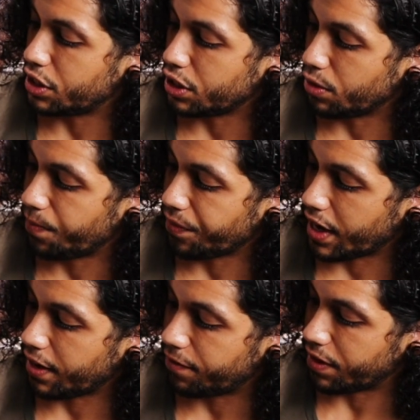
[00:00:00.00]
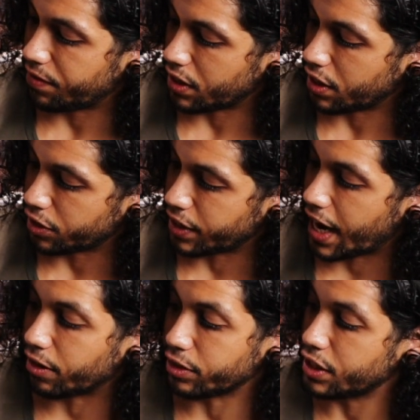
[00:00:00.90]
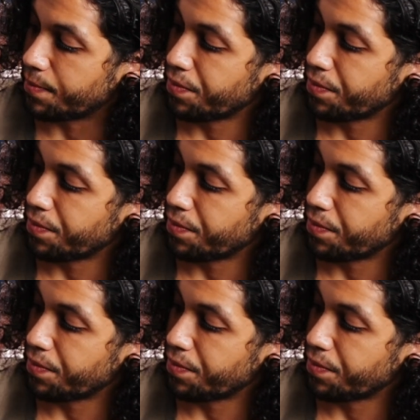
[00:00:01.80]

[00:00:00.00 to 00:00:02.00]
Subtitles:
you at 1500 calories.